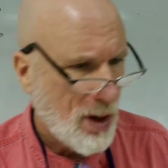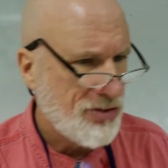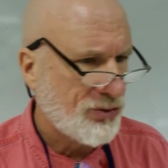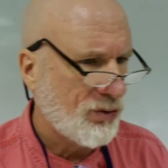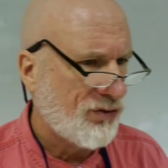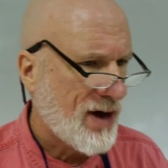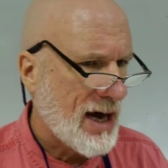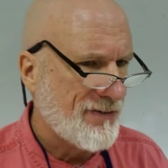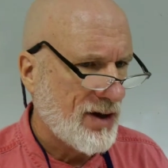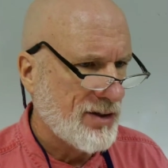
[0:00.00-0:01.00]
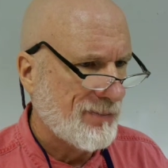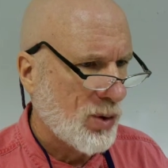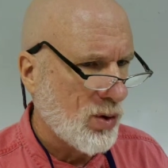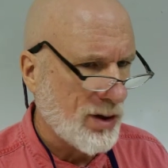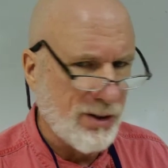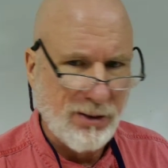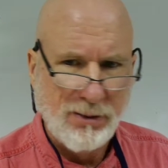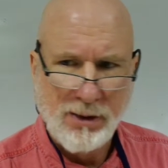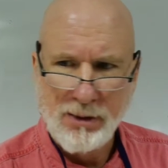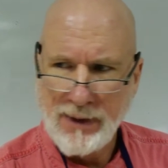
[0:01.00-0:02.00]
1 through 5 on the board.
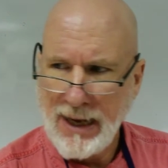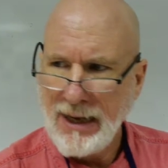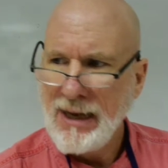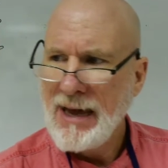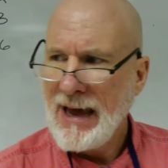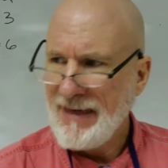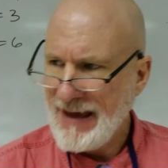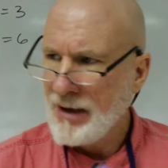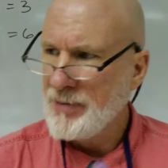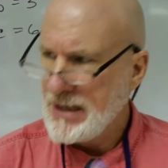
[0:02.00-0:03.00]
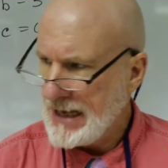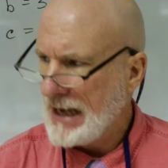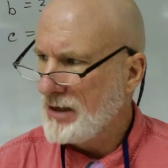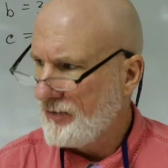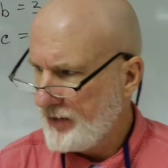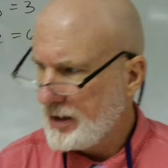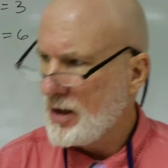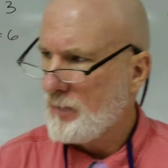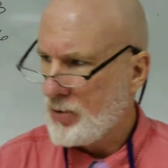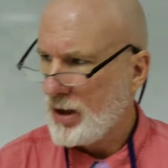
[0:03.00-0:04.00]
Okay? And that'll be the end of
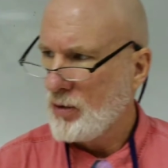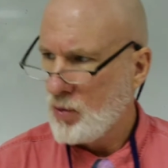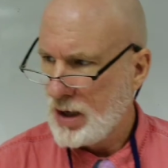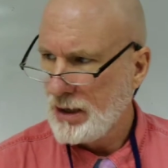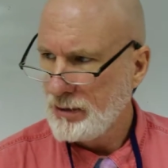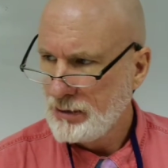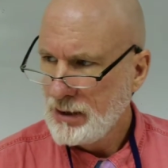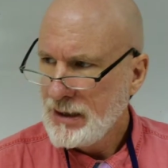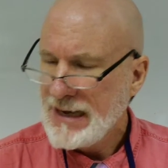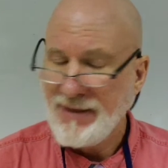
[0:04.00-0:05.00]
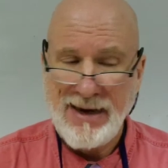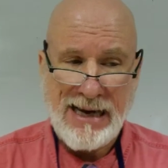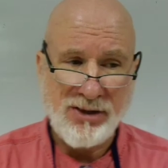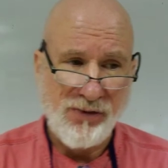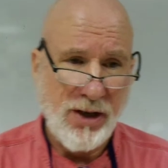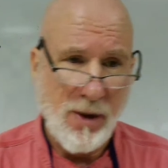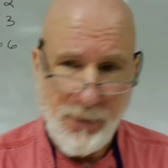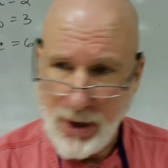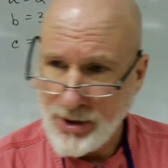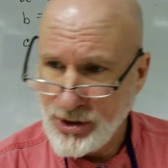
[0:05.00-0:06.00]
video part 1. Now the next
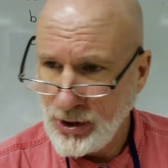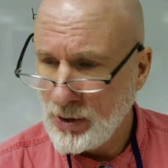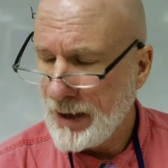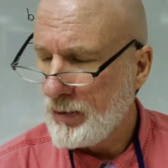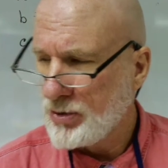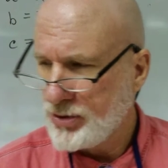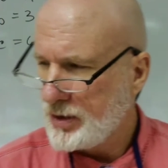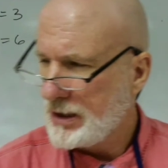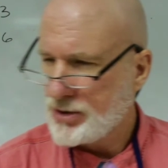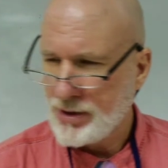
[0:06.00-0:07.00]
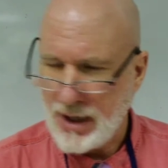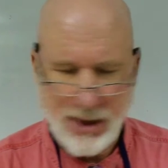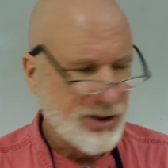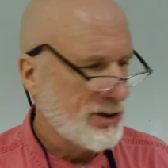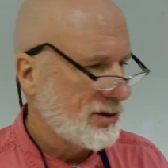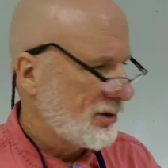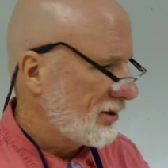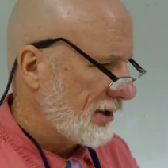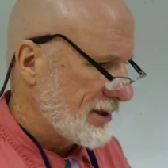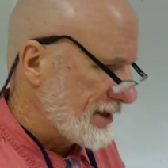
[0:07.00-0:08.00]
video, part 2, I won't do the introduction
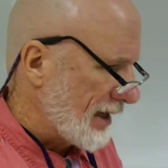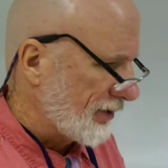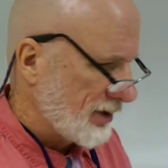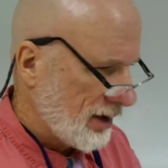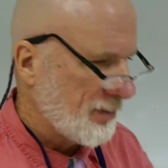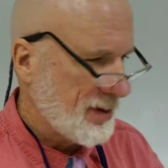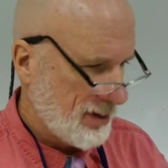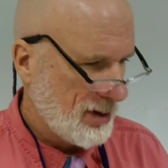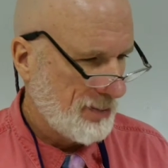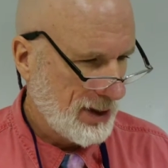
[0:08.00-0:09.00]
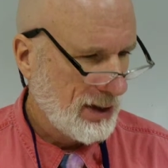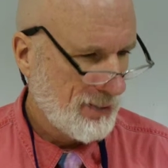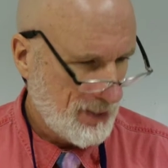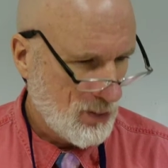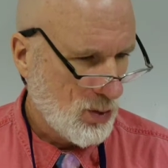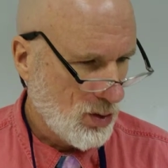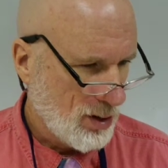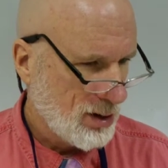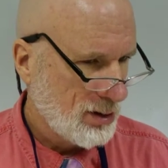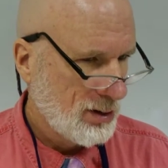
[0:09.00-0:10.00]
and etc. It'll be a little bit
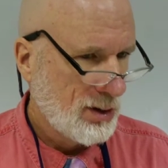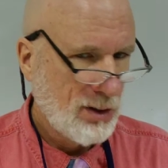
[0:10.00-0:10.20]
more,